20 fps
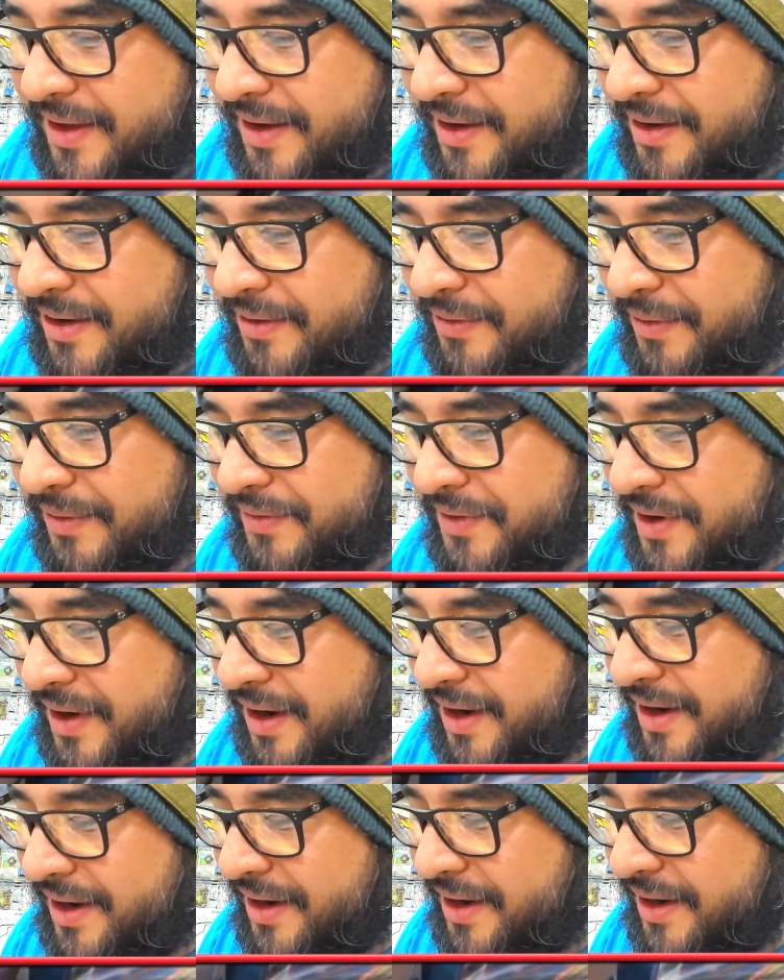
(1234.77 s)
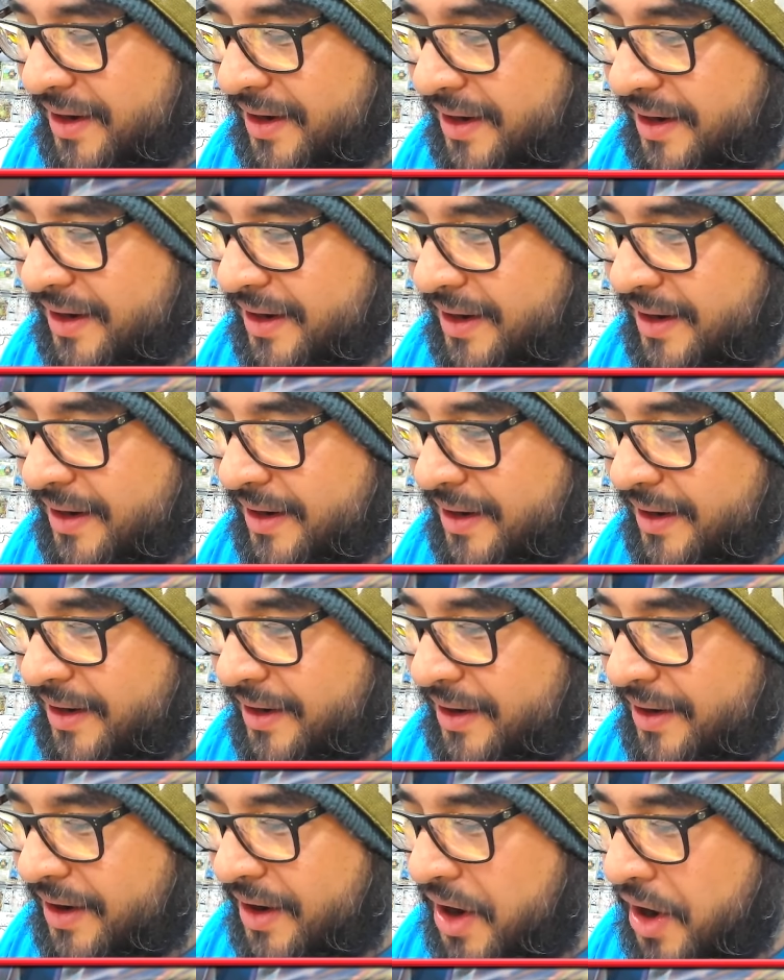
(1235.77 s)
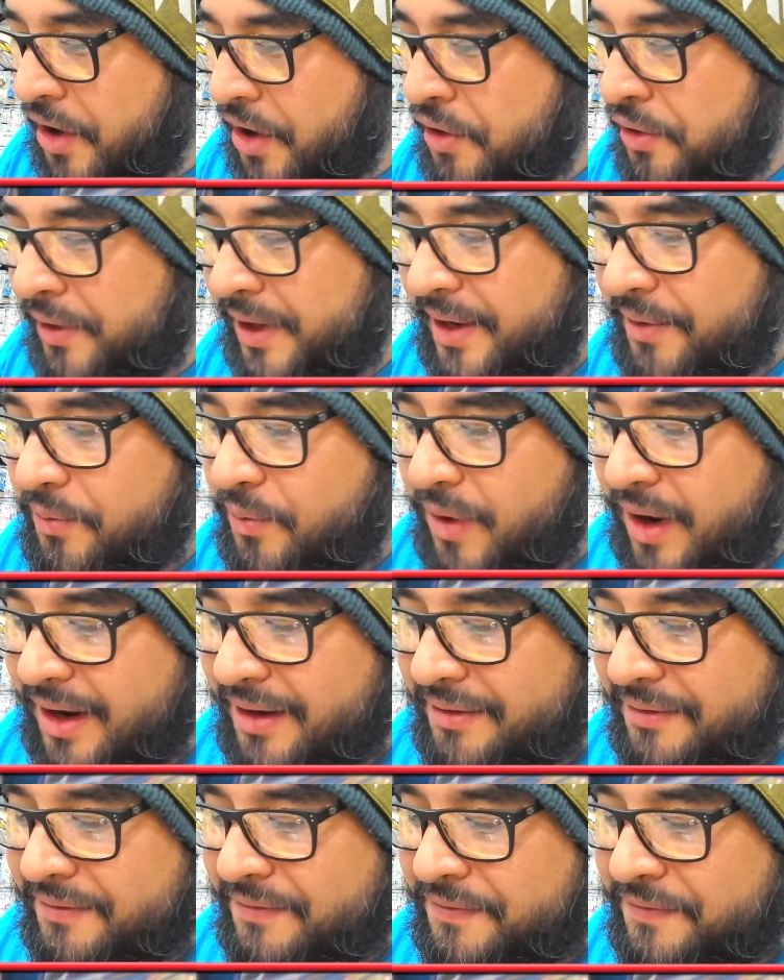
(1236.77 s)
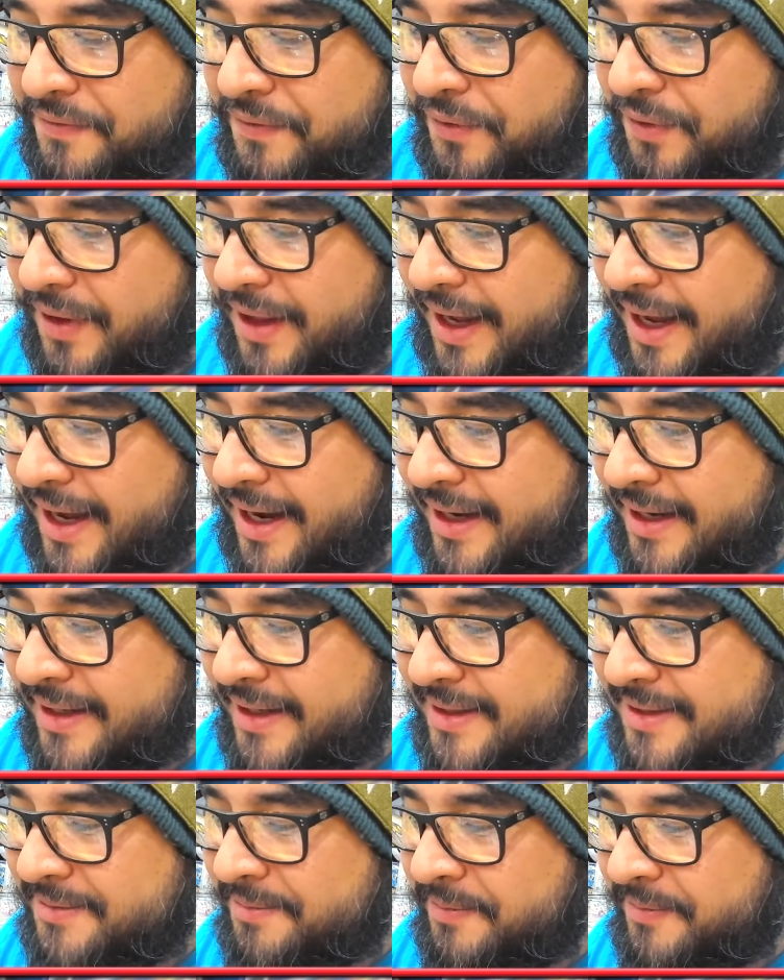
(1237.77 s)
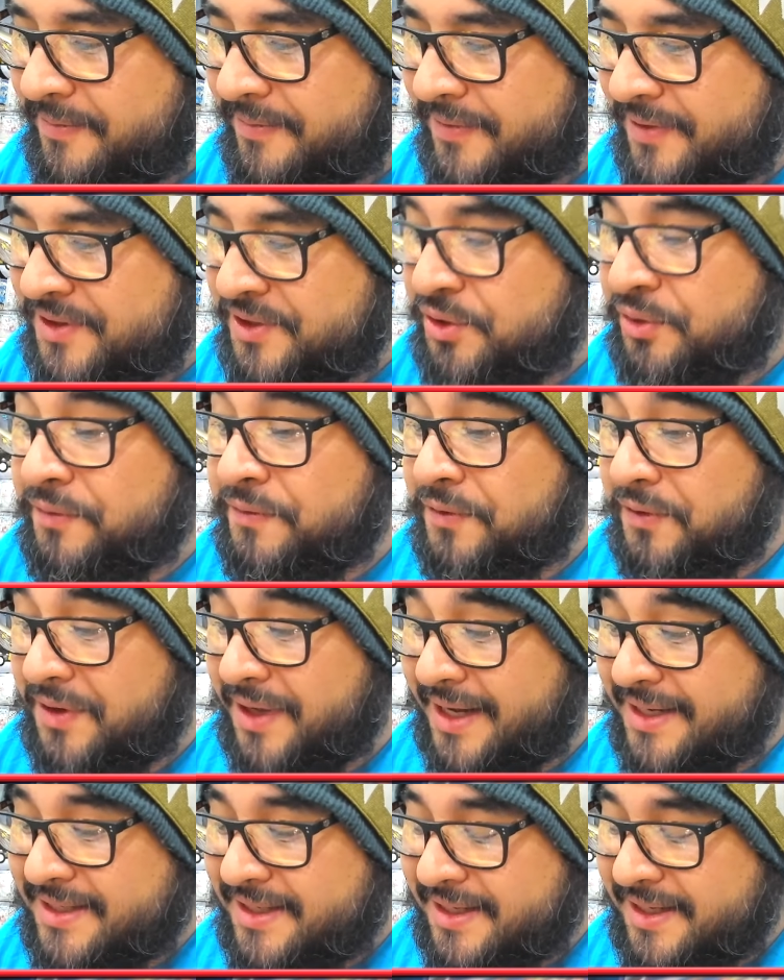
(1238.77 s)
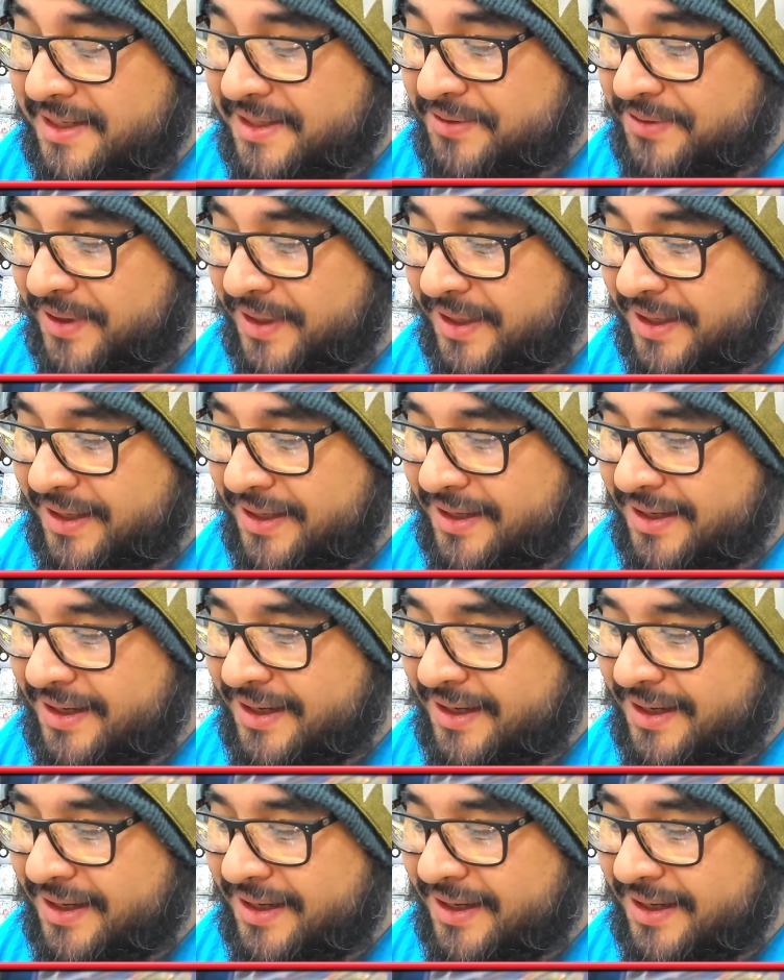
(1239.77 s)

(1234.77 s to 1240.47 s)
we've got only one full art in this two full arts in this one.